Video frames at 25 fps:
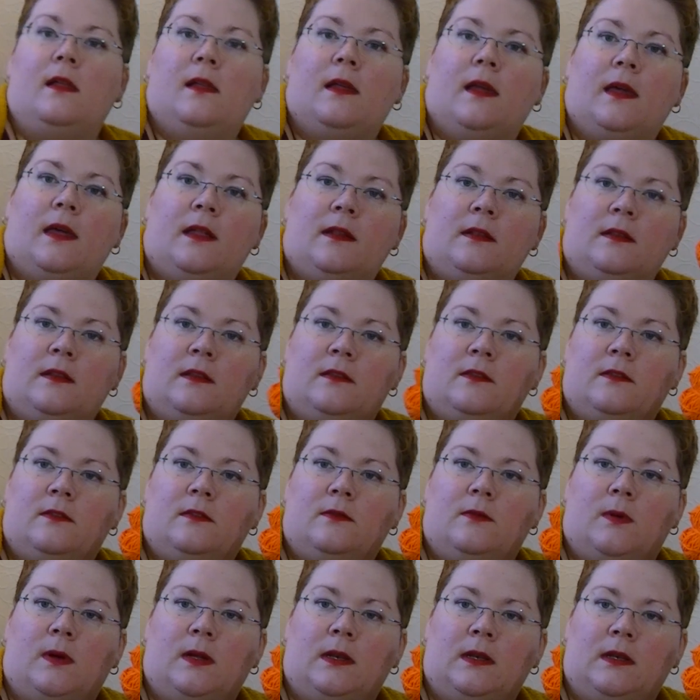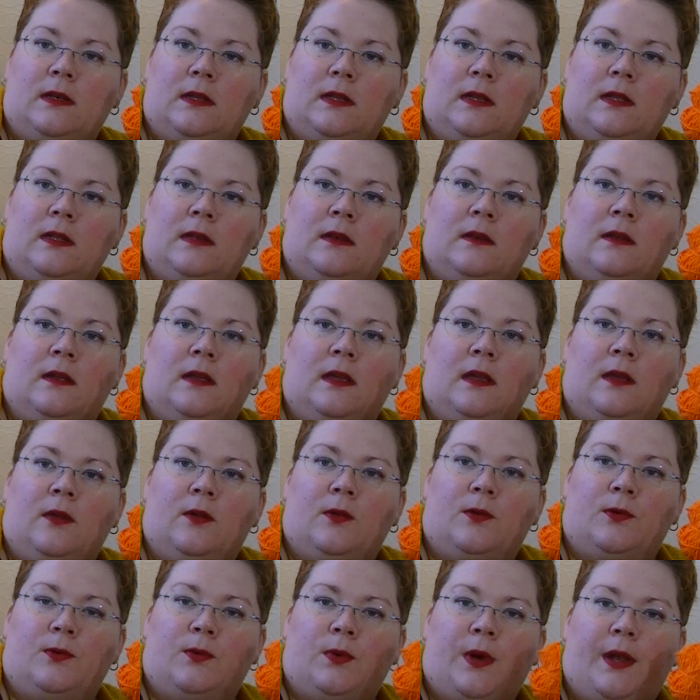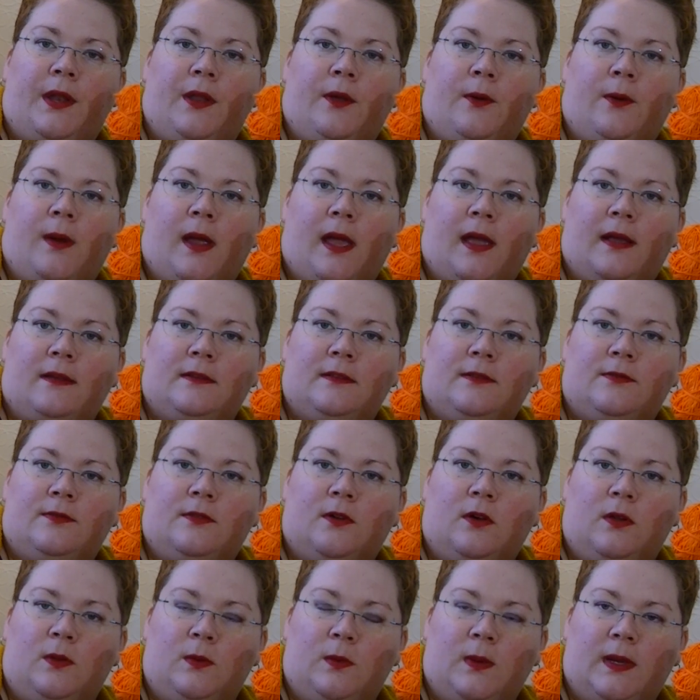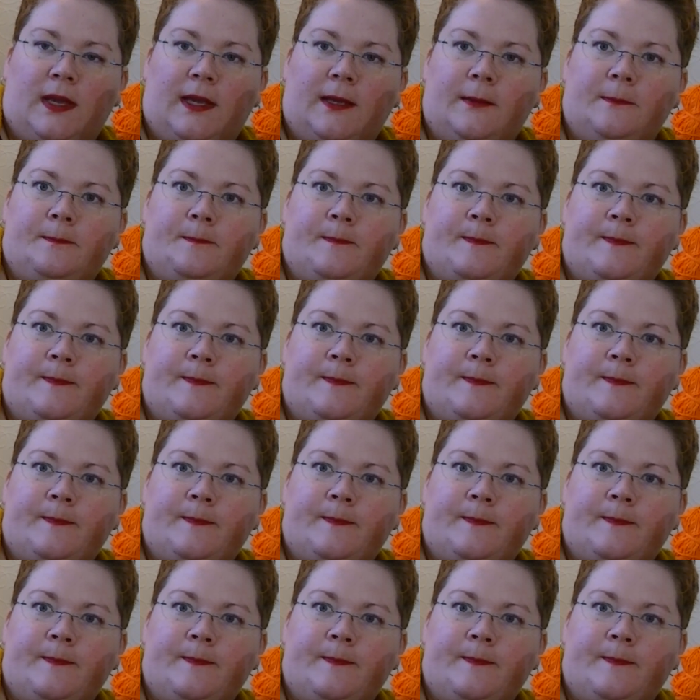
And this one in a radioactive colorway,